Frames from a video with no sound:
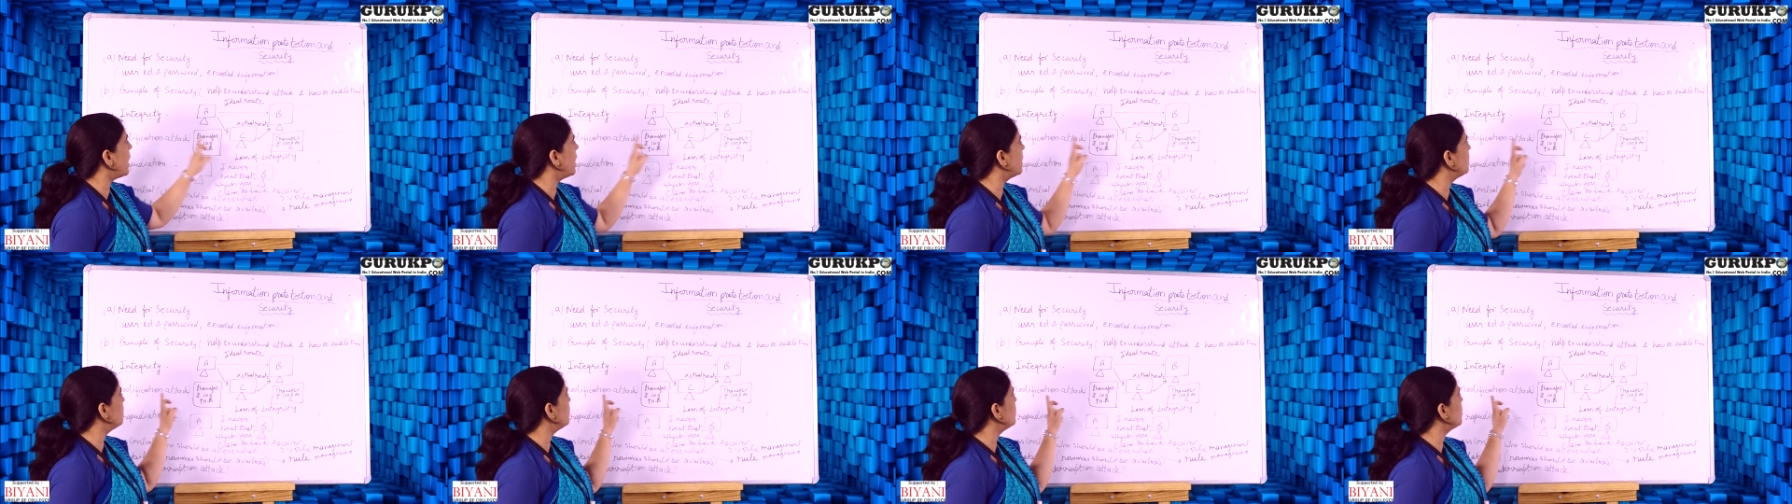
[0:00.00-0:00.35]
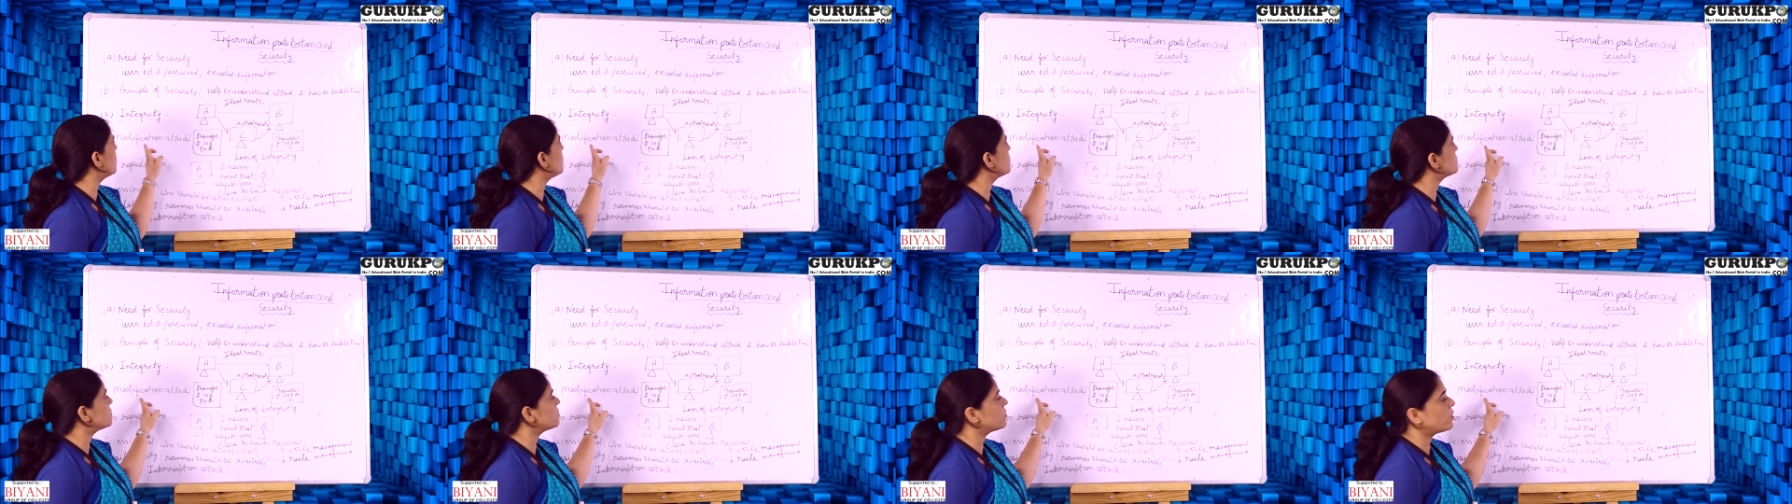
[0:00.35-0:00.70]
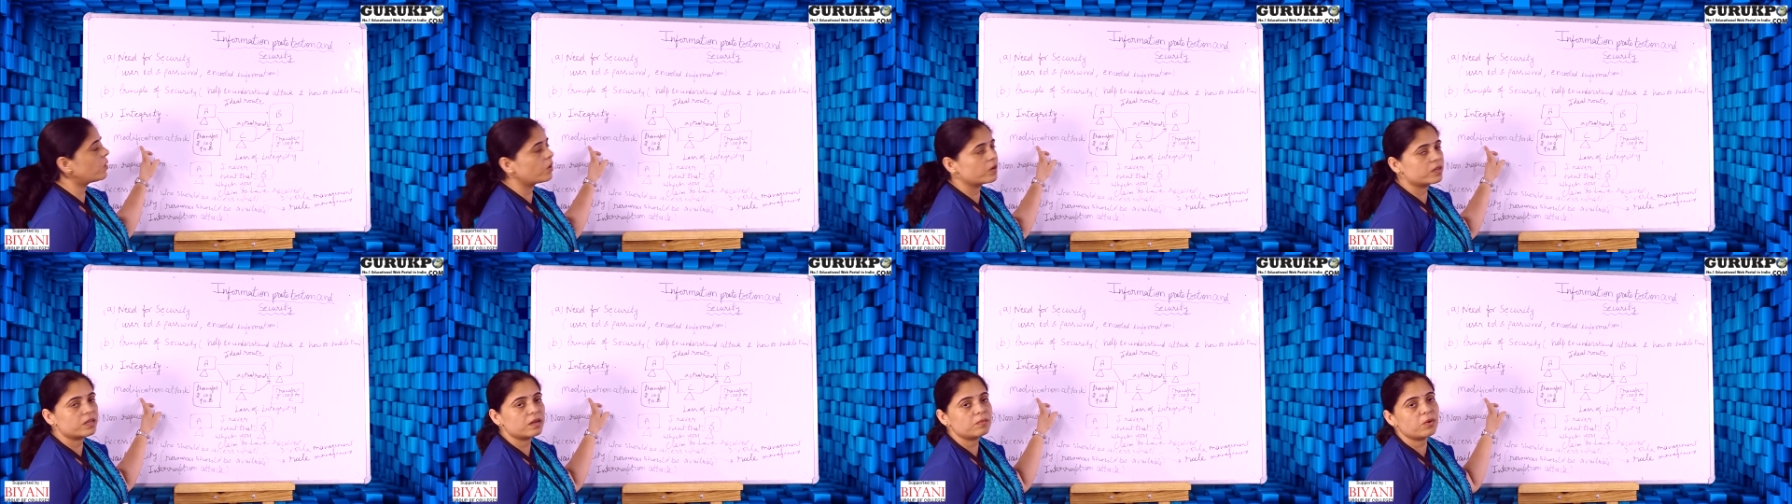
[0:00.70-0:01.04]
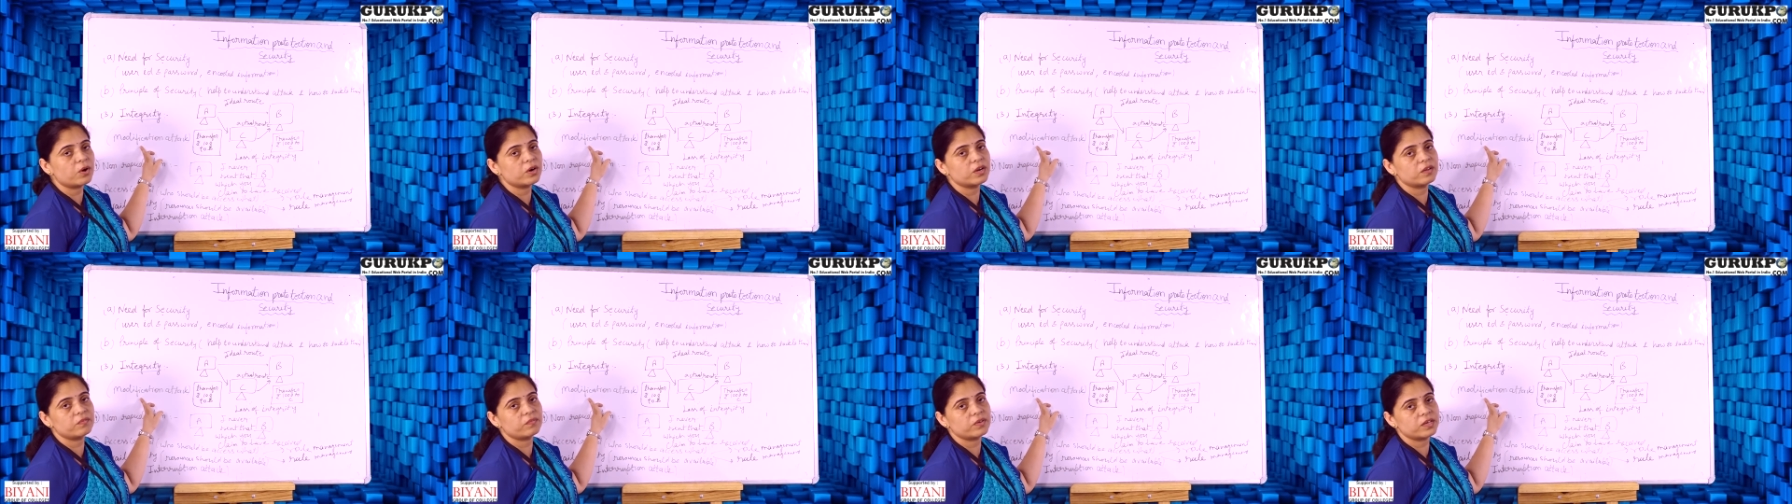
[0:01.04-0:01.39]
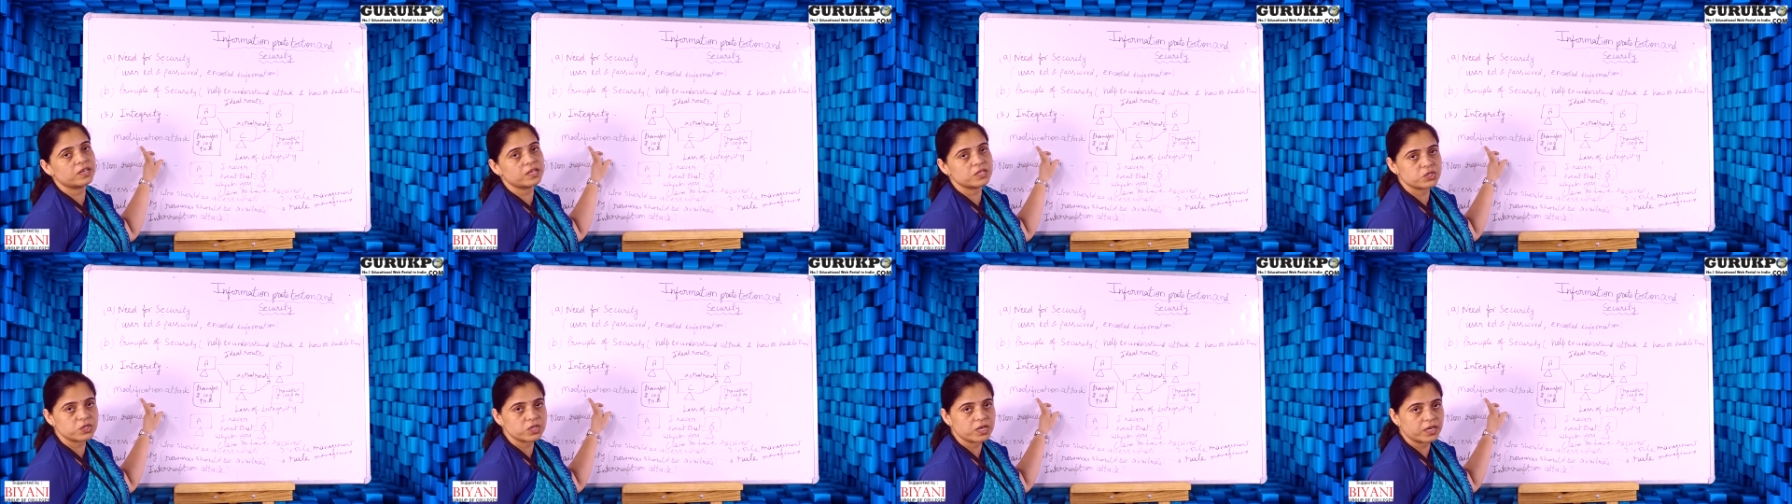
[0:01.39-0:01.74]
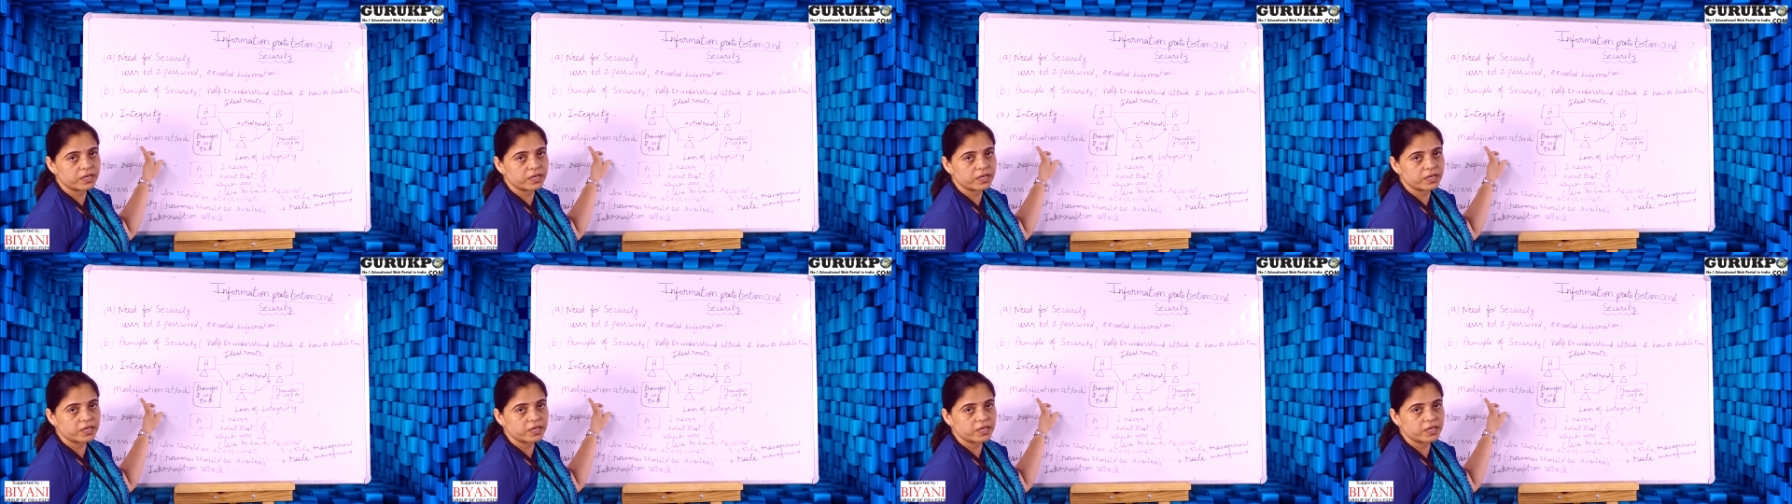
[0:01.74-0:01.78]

and we also call the modification